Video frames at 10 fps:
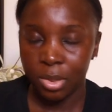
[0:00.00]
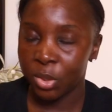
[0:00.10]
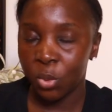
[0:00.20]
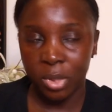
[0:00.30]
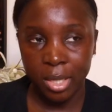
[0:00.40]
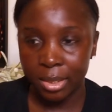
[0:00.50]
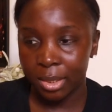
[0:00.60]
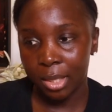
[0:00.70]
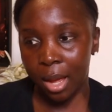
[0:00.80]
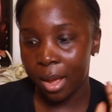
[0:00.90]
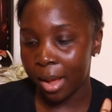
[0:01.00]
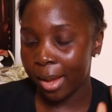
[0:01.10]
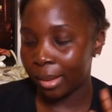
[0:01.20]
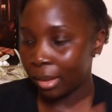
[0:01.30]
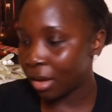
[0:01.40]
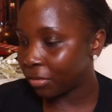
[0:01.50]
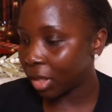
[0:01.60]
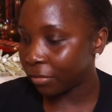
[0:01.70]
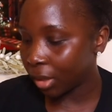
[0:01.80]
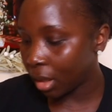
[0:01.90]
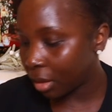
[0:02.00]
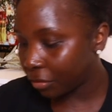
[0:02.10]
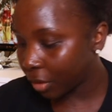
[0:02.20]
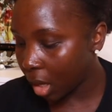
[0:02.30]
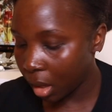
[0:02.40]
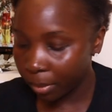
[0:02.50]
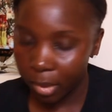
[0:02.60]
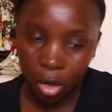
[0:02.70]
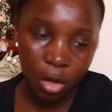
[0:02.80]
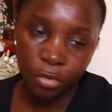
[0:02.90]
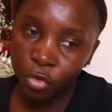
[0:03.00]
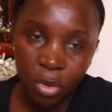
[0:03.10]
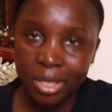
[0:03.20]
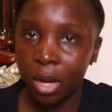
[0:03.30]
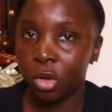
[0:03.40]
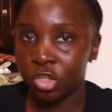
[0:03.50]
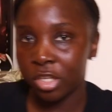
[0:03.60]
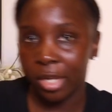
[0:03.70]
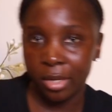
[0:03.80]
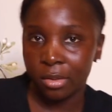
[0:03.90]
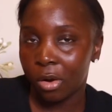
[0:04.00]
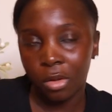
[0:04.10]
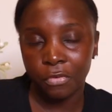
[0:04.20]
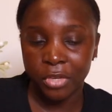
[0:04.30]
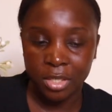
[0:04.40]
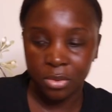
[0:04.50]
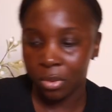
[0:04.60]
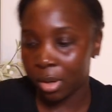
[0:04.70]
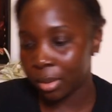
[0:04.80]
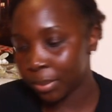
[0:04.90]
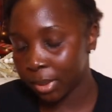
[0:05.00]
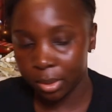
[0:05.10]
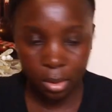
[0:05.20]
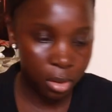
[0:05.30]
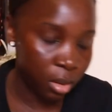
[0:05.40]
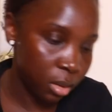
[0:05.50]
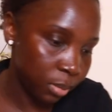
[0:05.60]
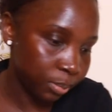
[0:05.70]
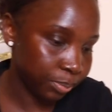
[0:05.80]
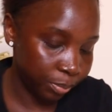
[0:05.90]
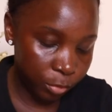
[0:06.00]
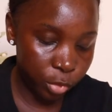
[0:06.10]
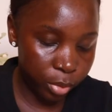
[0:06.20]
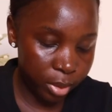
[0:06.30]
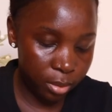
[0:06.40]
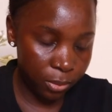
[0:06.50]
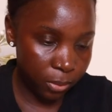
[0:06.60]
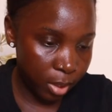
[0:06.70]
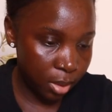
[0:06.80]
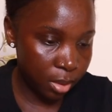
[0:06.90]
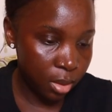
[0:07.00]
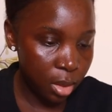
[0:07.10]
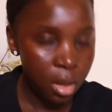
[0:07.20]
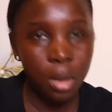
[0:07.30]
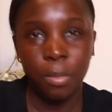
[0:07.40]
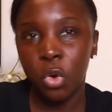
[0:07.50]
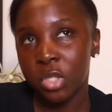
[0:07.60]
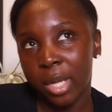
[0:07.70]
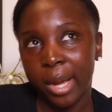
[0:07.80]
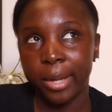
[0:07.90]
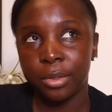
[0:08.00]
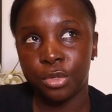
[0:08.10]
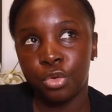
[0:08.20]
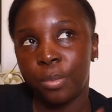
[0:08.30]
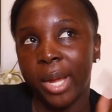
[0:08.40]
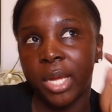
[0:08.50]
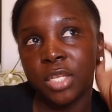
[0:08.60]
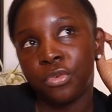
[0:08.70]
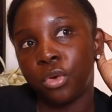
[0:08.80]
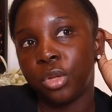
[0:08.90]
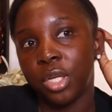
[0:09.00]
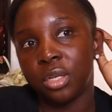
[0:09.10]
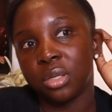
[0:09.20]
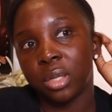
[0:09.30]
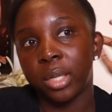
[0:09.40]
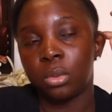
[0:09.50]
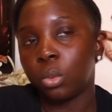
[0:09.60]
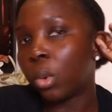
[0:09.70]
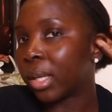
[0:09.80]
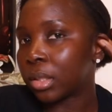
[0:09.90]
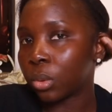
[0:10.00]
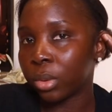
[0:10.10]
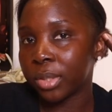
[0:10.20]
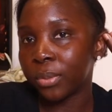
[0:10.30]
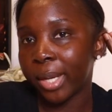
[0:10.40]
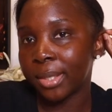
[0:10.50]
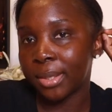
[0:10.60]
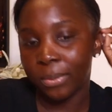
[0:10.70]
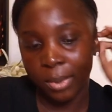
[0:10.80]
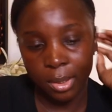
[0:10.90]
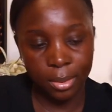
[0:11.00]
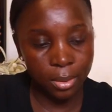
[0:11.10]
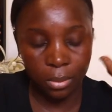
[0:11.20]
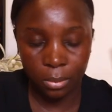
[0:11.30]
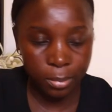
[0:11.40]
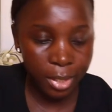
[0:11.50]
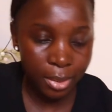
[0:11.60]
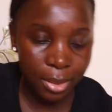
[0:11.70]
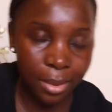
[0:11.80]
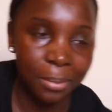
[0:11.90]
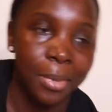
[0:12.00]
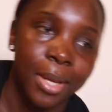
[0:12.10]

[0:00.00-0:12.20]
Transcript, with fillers: So this I love, love, love. Um, of course, I alternate all of these scrubs um, during the week. Most I do my exfoliation like once or twice a week, so that's it.